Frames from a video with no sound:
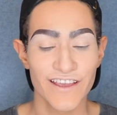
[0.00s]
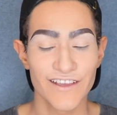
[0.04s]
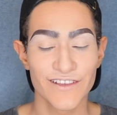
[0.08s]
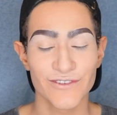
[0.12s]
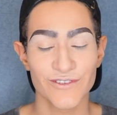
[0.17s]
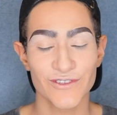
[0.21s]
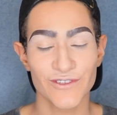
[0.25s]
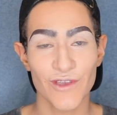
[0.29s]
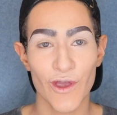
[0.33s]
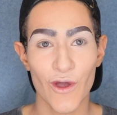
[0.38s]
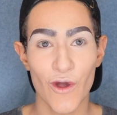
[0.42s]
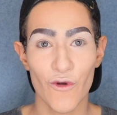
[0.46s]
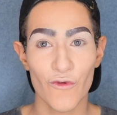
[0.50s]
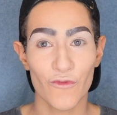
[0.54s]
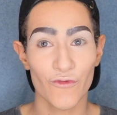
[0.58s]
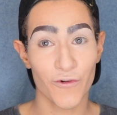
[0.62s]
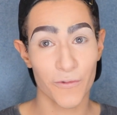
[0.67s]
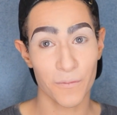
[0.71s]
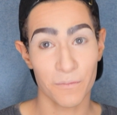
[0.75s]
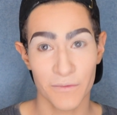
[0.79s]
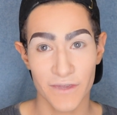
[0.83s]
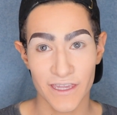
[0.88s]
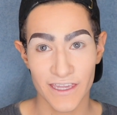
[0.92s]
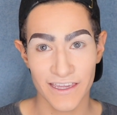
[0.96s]
So
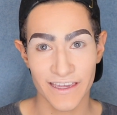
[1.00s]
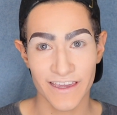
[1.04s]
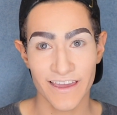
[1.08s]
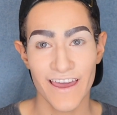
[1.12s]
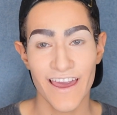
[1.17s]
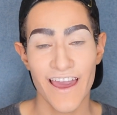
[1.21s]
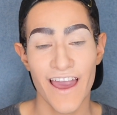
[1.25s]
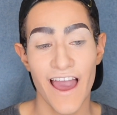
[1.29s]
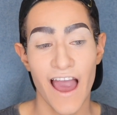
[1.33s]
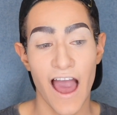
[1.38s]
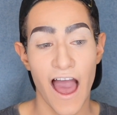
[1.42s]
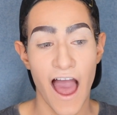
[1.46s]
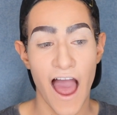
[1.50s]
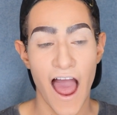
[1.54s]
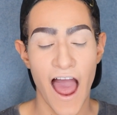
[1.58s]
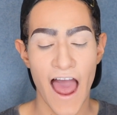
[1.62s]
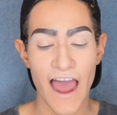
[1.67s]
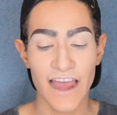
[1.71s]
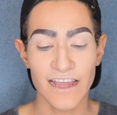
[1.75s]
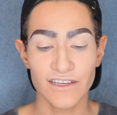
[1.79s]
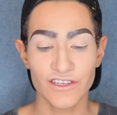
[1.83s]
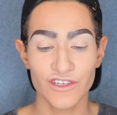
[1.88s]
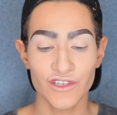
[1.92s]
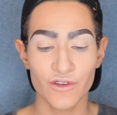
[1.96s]
for me,
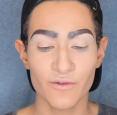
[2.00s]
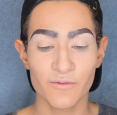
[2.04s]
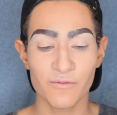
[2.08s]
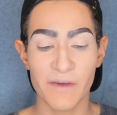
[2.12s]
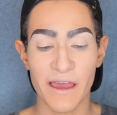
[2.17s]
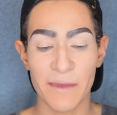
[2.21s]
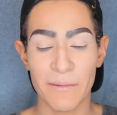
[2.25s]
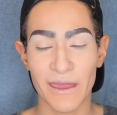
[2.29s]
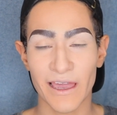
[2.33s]
I do my